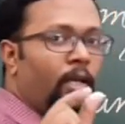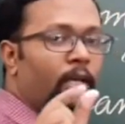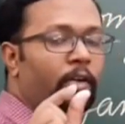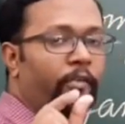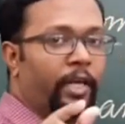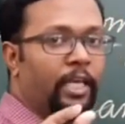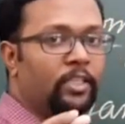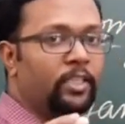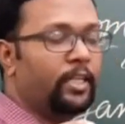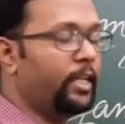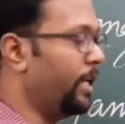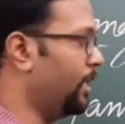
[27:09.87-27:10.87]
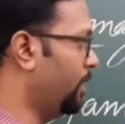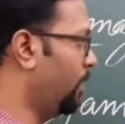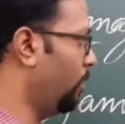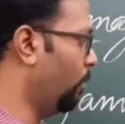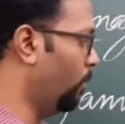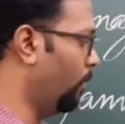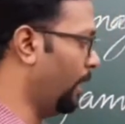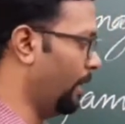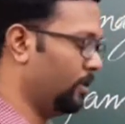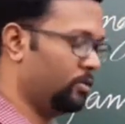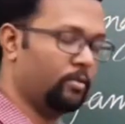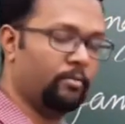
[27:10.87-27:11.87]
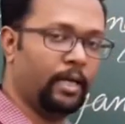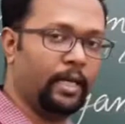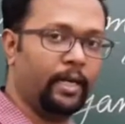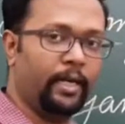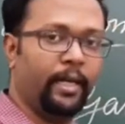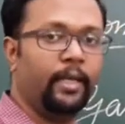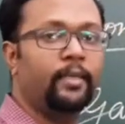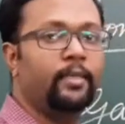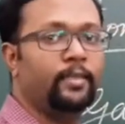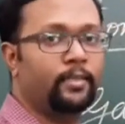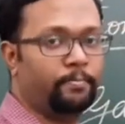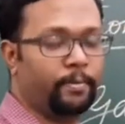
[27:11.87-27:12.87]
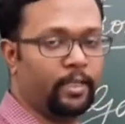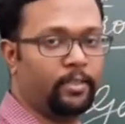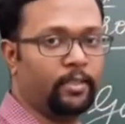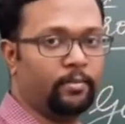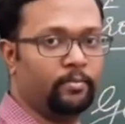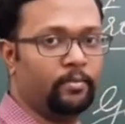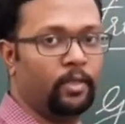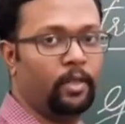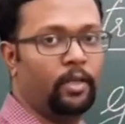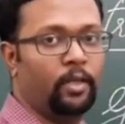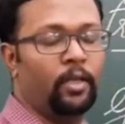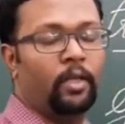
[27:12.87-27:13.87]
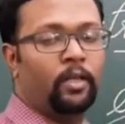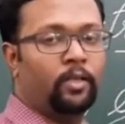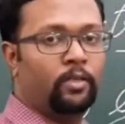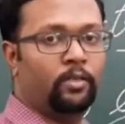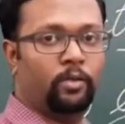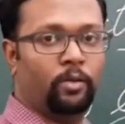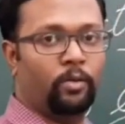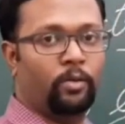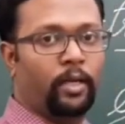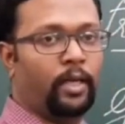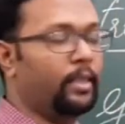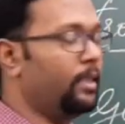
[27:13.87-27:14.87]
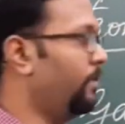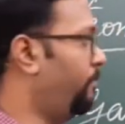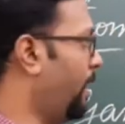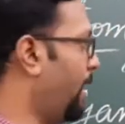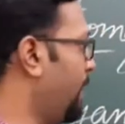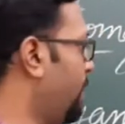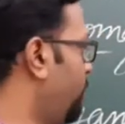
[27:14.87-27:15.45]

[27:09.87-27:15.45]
region in the whole electromagnetic spectrum. So the value